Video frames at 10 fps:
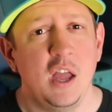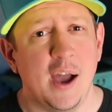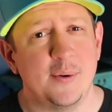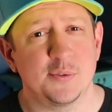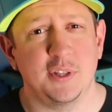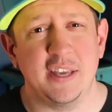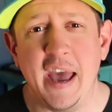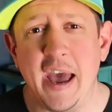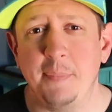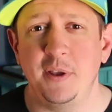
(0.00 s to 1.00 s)
I was really
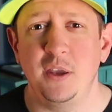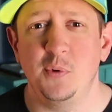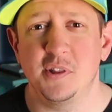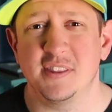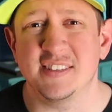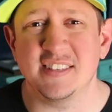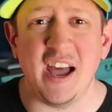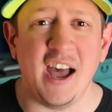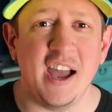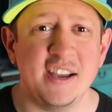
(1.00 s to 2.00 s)
happy with the
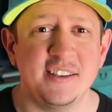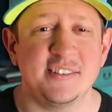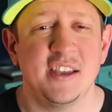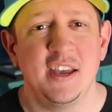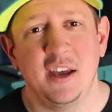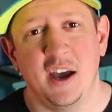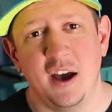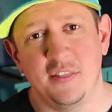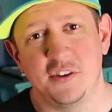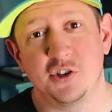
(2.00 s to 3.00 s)
size,
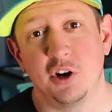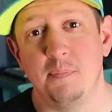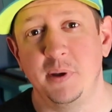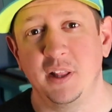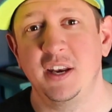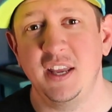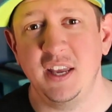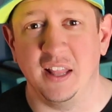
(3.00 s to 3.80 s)
the durability.